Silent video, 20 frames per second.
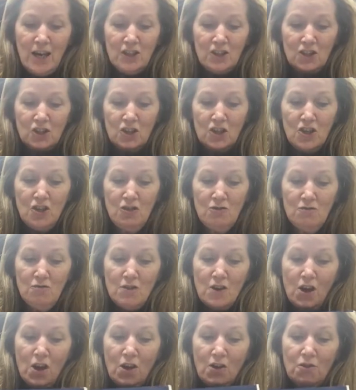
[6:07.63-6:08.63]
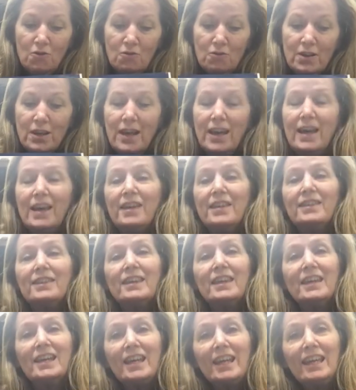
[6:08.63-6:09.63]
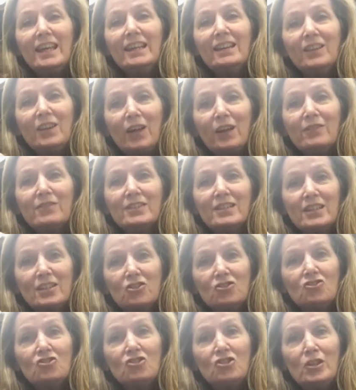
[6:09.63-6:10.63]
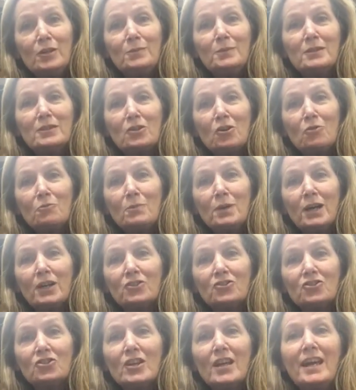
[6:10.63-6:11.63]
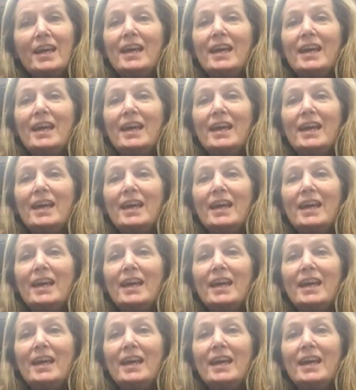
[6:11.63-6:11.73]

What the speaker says: Do you know that he loves his sheep so much